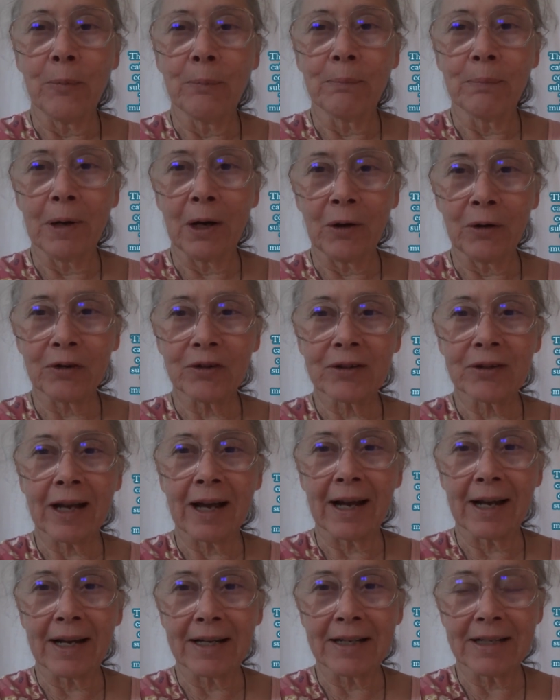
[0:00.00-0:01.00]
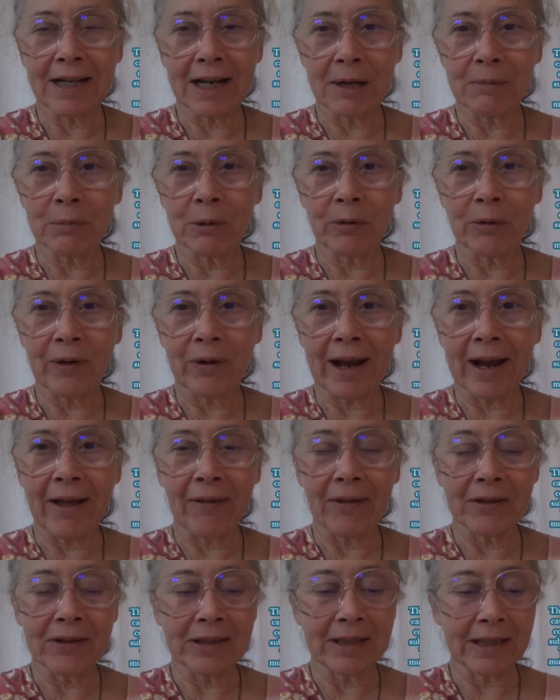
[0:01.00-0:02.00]

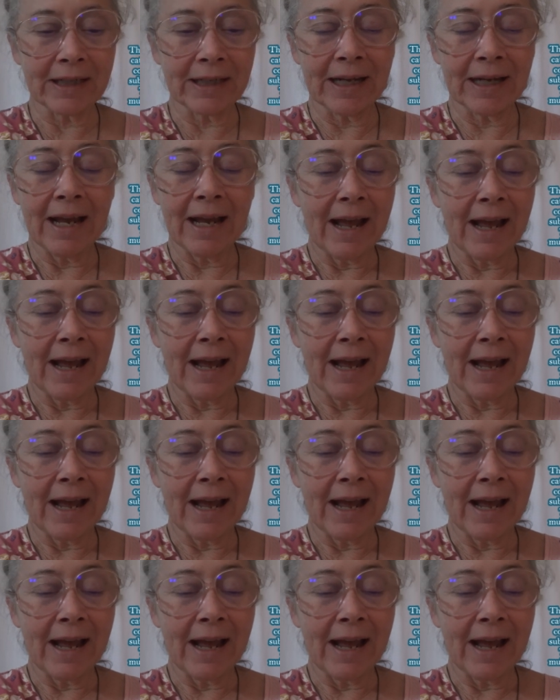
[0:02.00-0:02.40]
multi-temporality